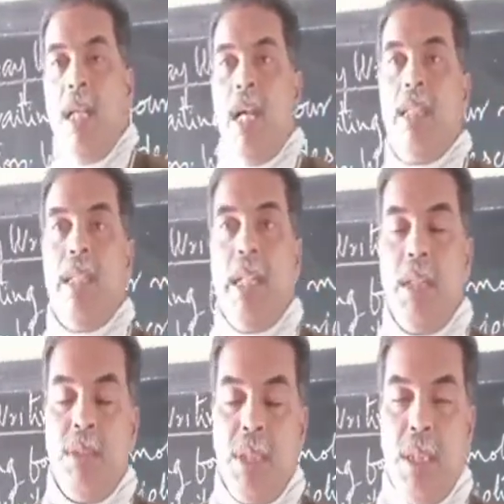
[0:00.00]
and there
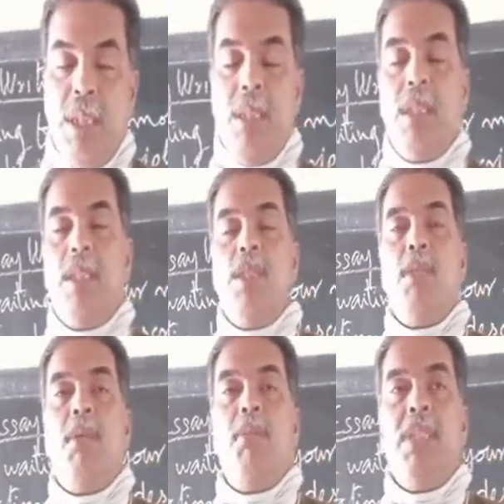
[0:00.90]
you see
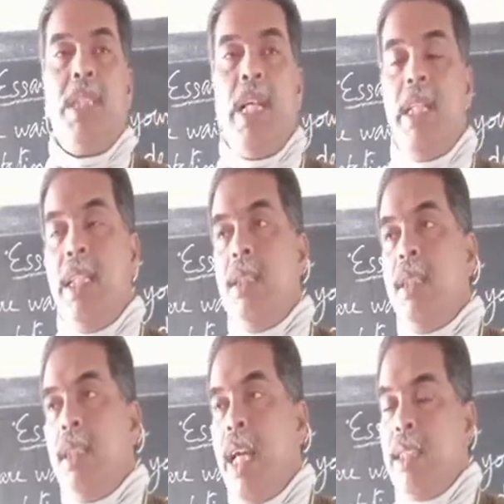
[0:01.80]
your mommy standing.
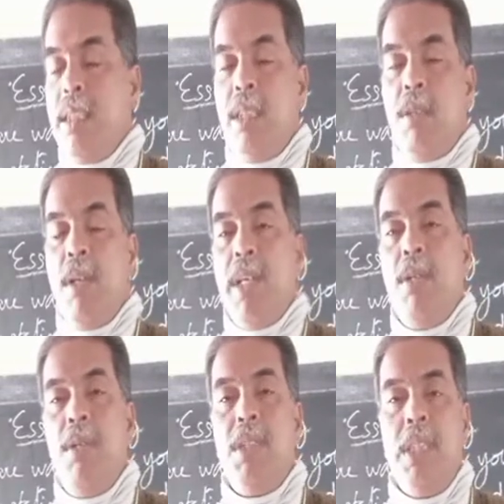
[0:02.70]
The taxi has already gone.